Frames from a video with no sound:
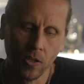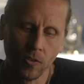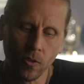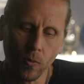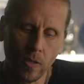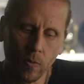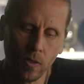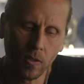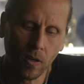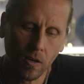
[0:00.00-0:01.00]
So we
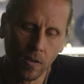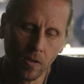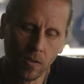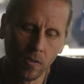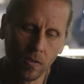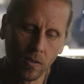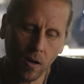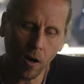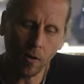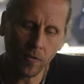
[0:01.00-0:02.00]
will
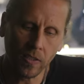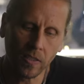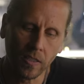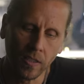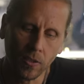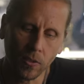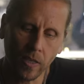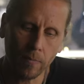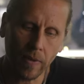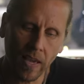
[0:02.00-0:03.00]
often
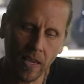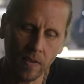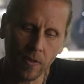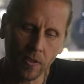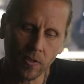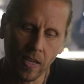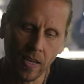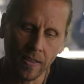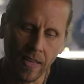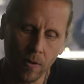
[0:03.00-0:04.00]
create behaviors
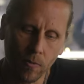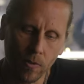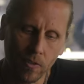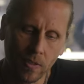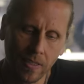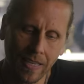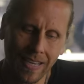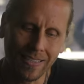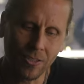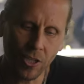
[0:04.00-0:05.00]
that will
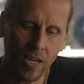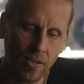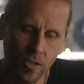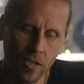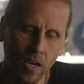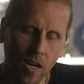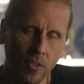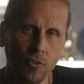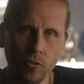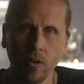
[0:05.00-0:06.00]
engender
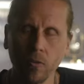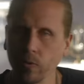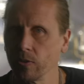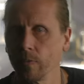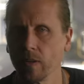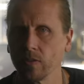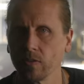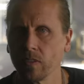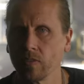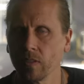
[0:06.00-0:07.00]
a strong
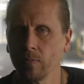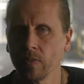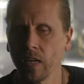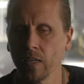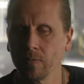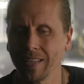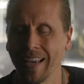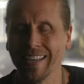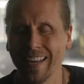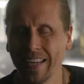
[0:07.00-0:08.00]
response. And sometimes
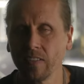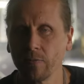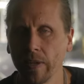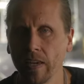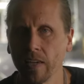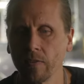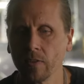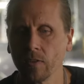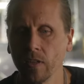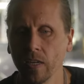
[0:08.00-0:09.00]
a negative
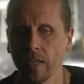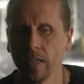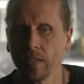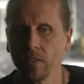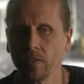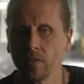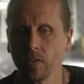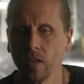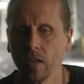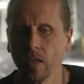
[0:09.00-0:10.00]
behavior is
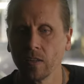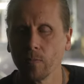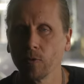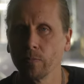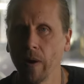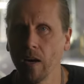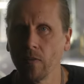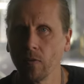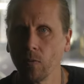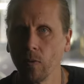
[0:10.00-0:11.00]
the most
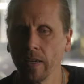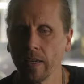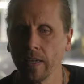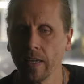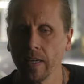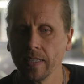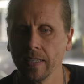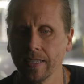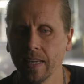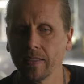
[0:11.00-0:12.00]
powerful way
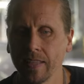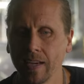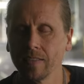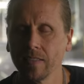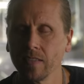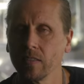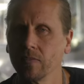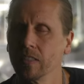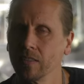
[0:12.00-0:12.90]
to get that sense of